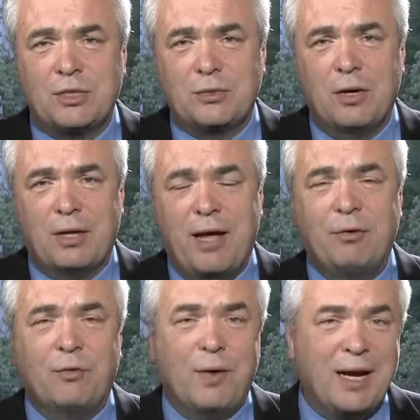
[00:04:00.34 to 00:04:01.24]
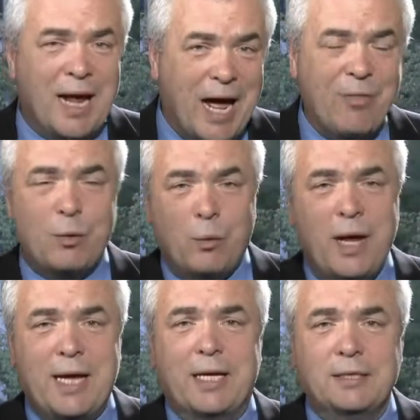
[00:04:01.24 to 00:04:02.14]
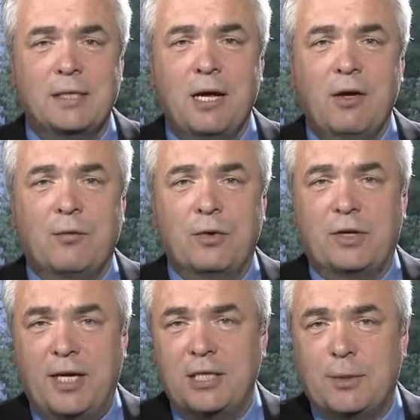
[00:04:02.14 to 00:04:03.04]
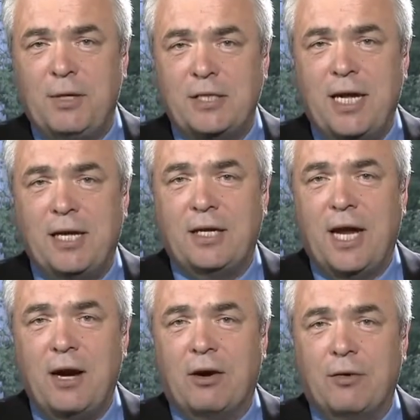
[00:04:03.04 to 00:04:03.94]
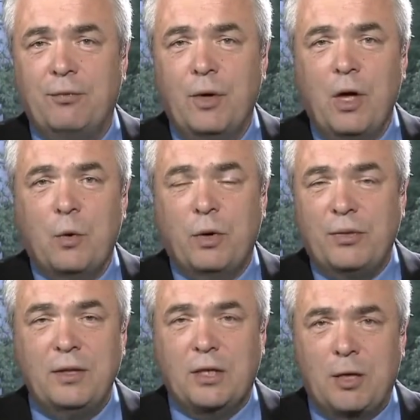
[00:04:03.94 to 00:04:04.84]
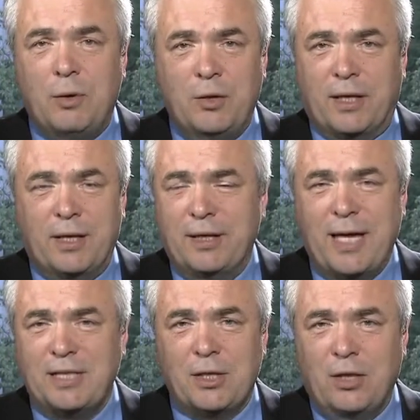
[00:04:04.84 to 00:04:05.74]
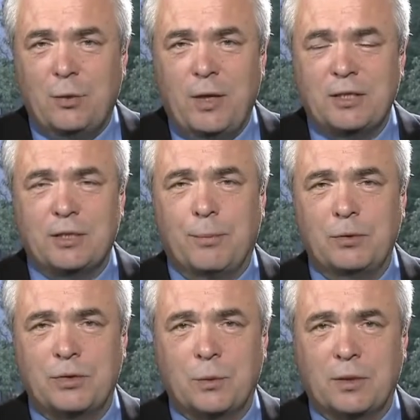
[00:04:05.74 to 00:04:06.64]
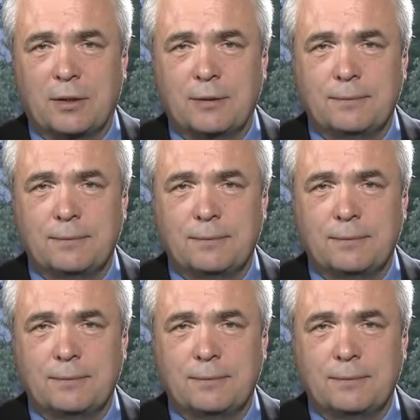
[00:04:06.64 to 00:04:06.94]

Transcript: to struggle, having to find other ways for their kids to be taken care of within the community. That's not the way it's supposed to work.